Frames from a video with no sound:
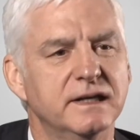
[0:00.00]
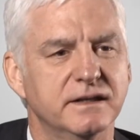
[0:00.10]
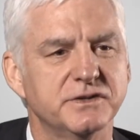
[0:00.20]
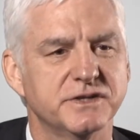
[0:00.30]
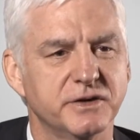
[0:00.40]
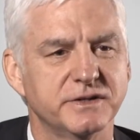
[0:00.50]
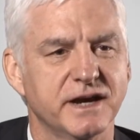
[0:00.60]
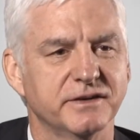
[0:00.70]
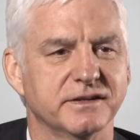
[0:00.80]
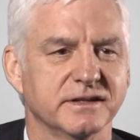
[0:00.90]
There's no
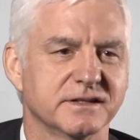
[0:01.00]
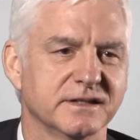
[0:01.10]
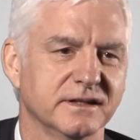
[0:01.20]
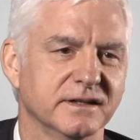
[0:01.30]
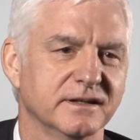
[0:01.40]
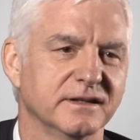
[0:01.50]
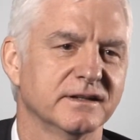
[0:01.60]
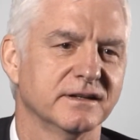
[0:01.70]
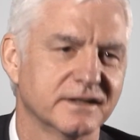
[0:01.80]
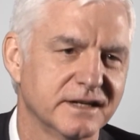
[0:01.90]
doubt that,
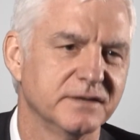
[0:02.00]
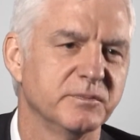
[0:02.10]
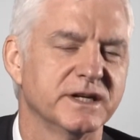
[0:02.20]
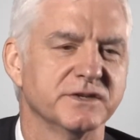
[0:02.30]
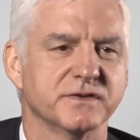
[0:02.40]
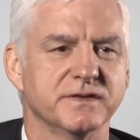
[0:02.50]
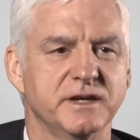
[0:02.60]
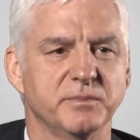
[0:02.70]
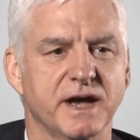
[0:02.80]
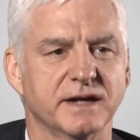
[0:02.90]
again, because of
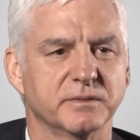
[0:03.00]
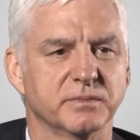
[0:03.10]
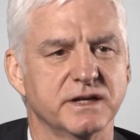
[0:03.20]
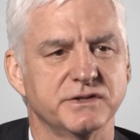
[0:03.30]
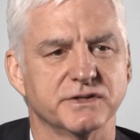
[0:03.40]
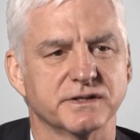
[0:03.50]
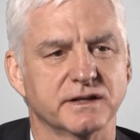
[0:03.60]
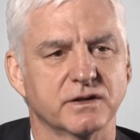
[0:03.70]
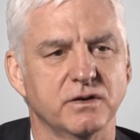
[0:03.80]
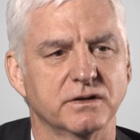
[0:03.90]
the impact in places
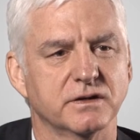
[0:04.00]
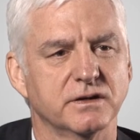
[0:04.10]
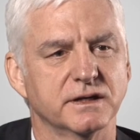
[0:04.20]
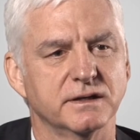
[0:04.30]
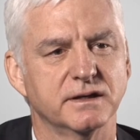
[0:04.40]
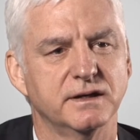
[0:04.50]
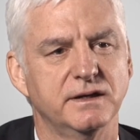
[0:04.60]
like Hong Kong and